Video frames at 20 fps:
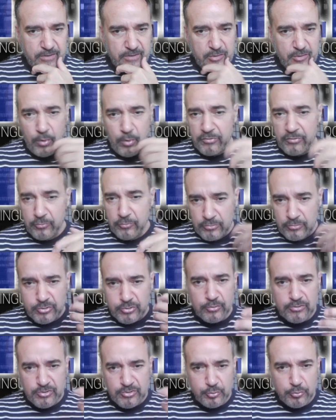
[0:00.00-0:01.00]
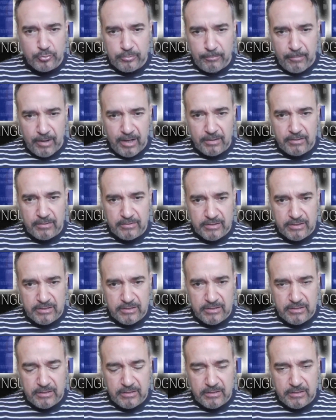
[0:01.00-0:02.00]
The way to do so is through
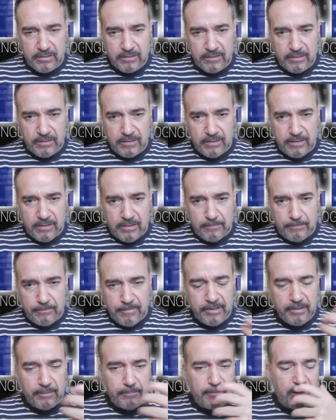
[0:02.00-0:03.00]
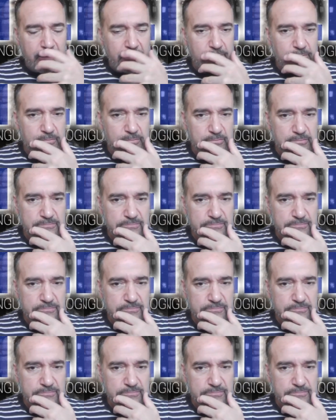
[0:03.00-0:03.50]
the meta model.